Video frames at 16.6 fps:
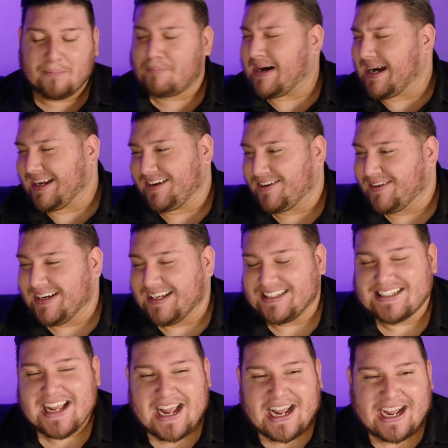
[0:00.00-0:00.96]
My
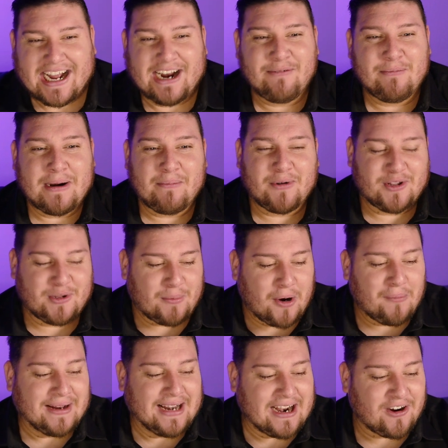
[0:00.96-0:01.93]
goodness. I remember the
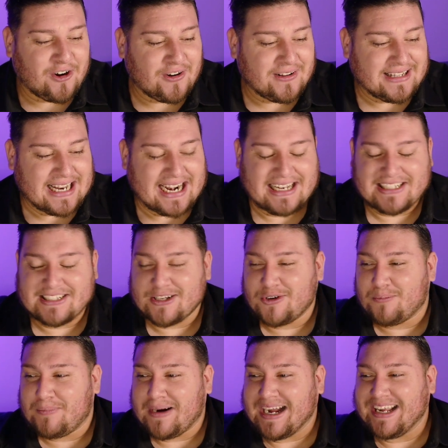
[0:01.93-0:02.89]
moment I heard that, I
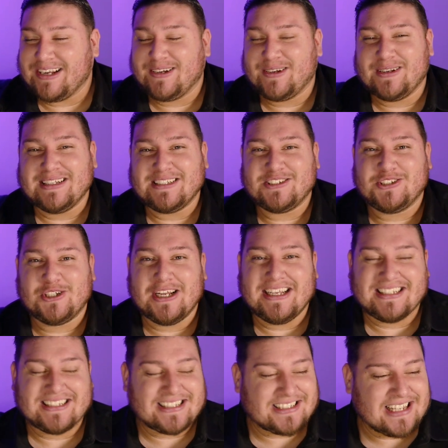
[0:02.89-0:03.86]
said, my goodness,
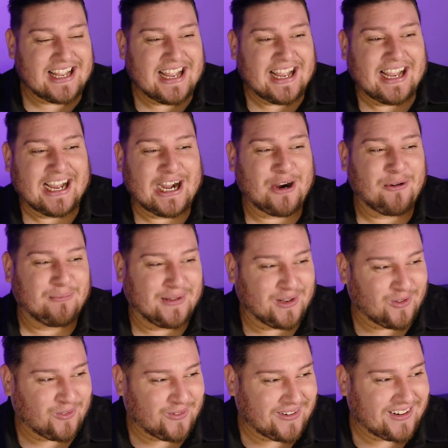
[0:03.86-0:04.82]
Jesus, help me,
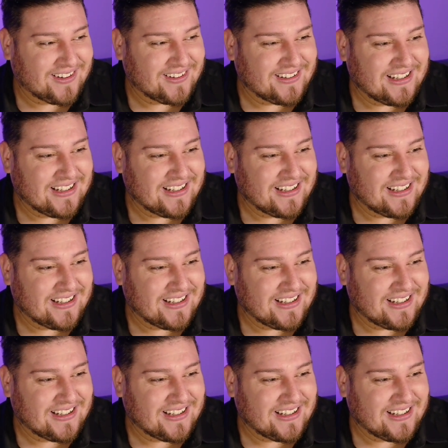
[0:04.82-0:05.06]
Lord.